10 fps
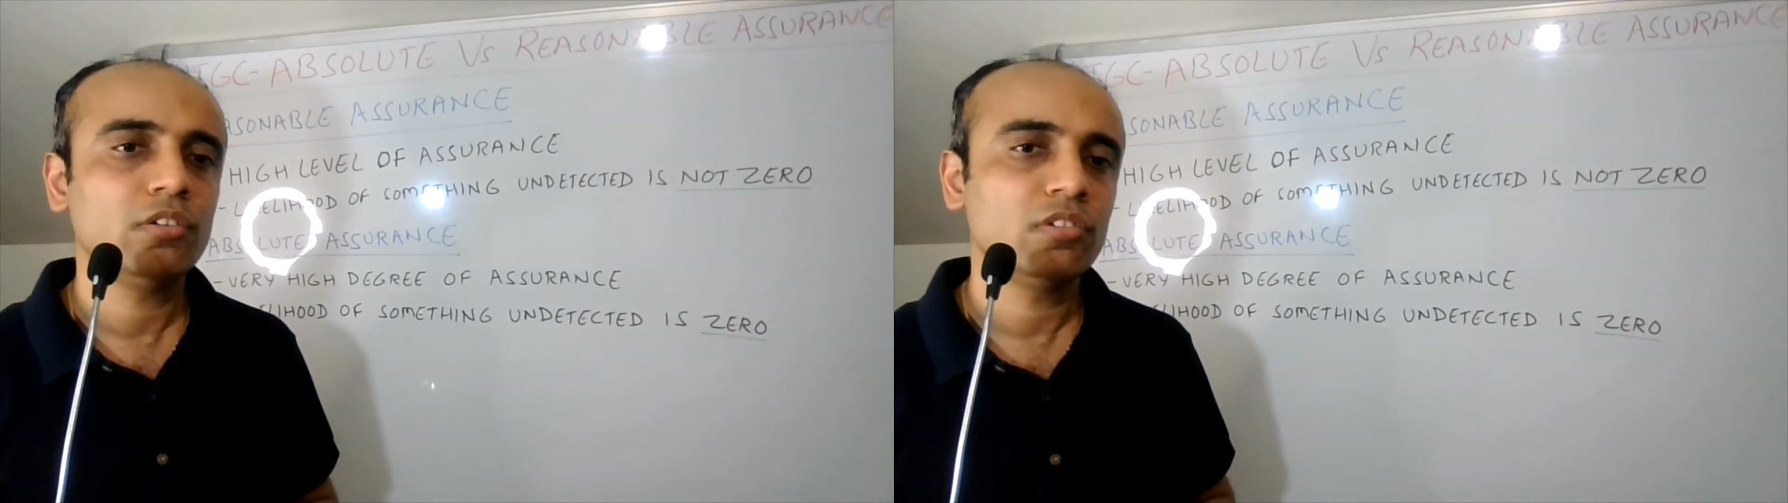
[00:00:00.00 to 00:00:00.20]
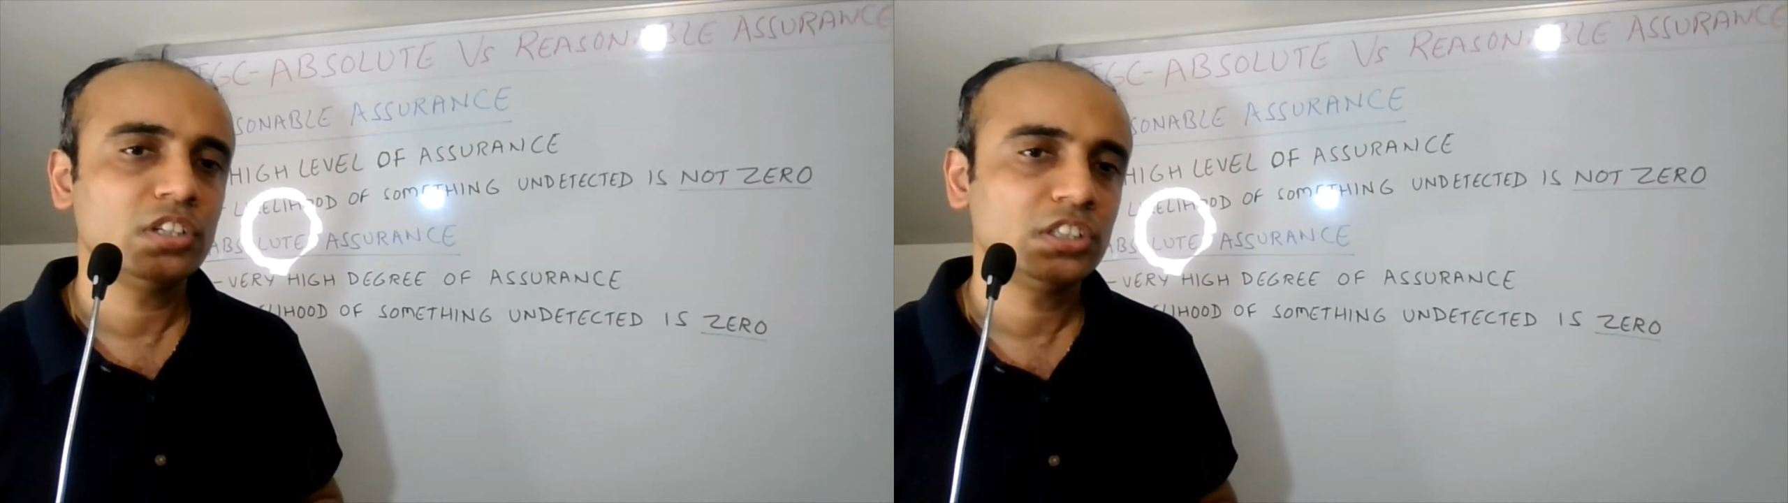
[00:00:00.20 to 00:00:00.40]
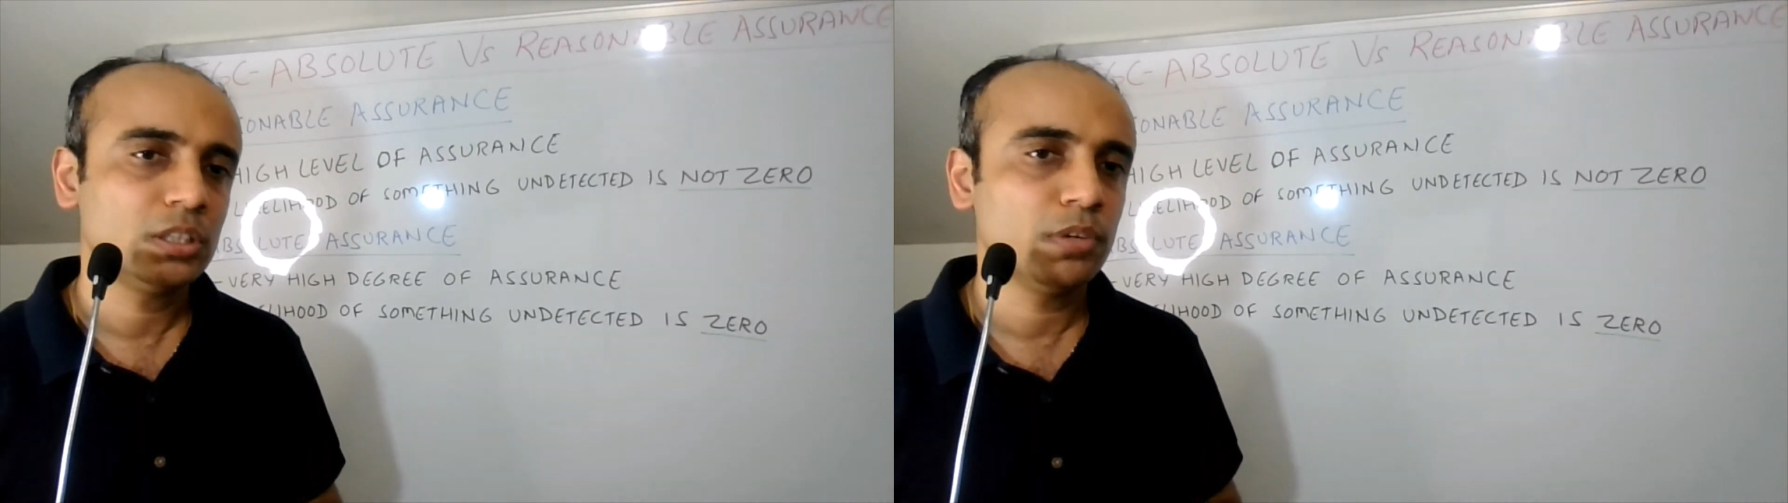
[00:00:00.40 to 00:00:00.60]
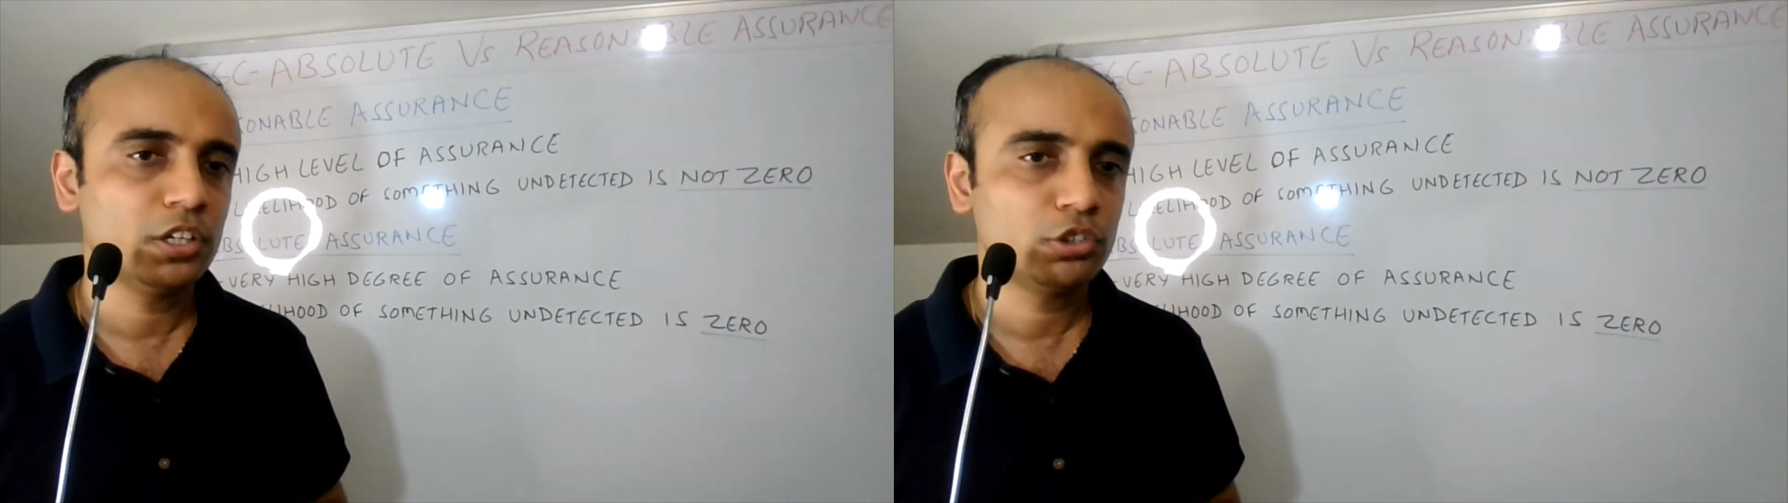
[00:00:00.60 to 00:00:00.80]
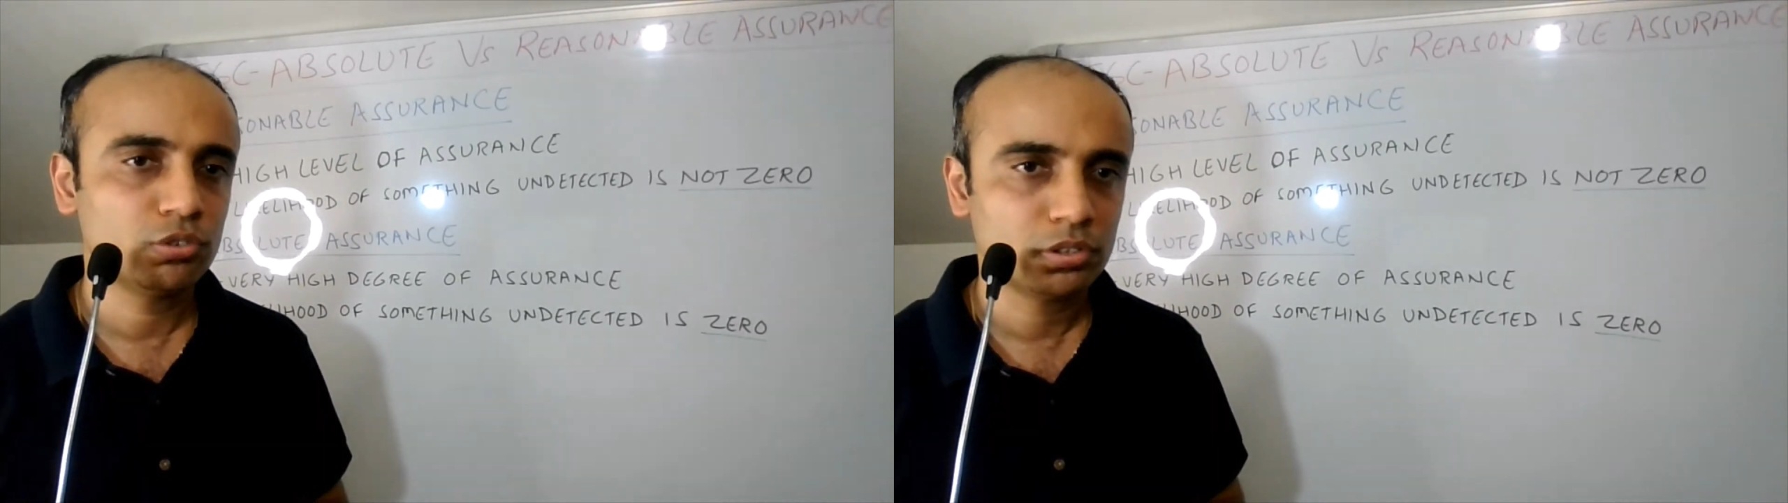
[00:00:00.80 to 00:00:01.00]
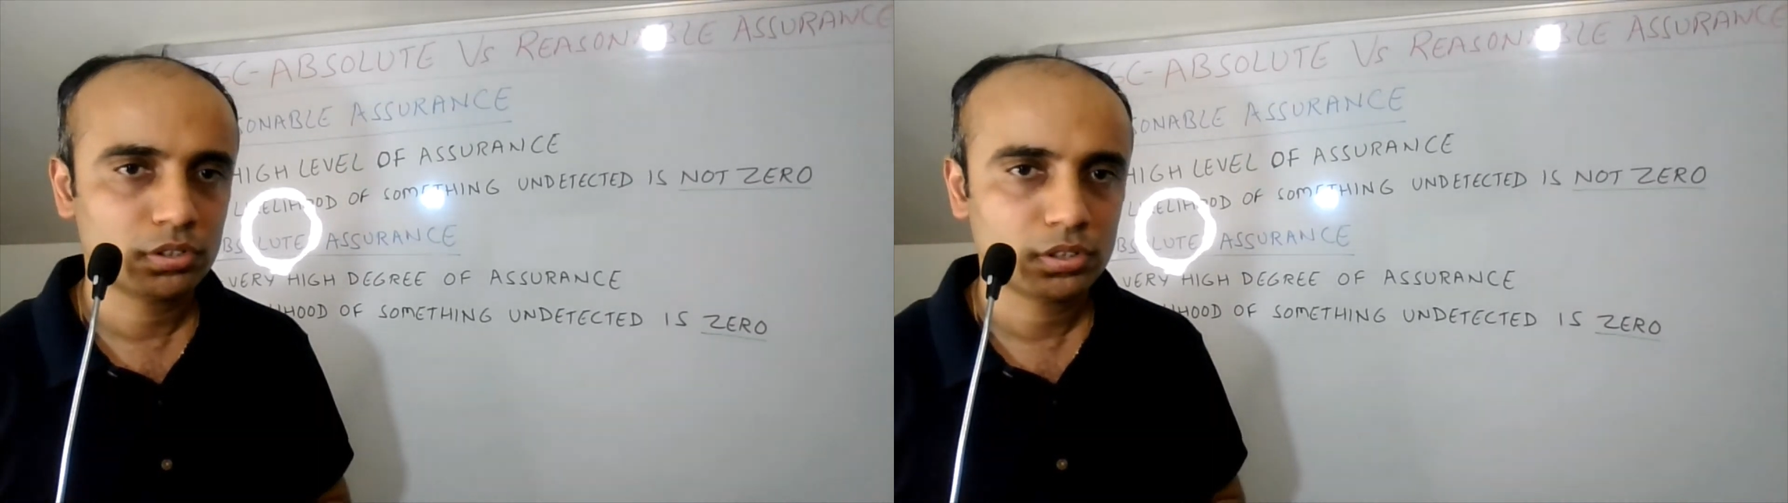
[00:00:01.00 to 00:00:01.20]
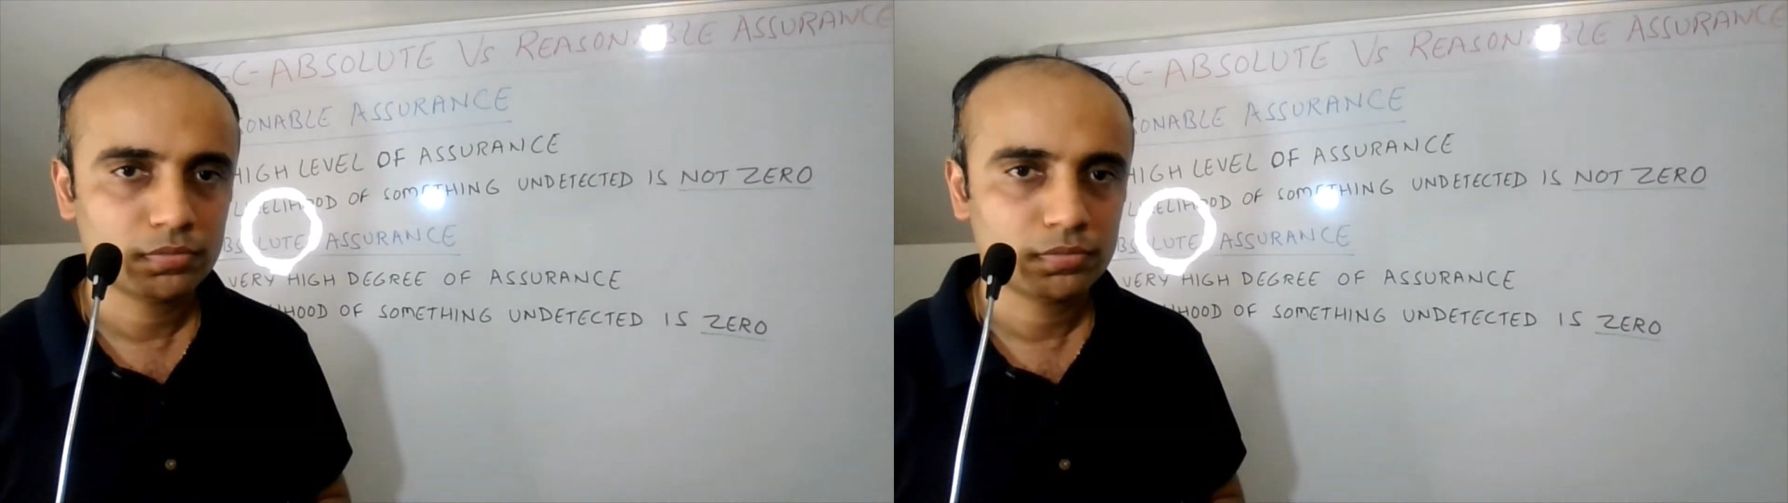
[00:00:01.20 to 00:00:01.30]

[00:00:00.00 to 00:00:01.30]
reasonable assurance.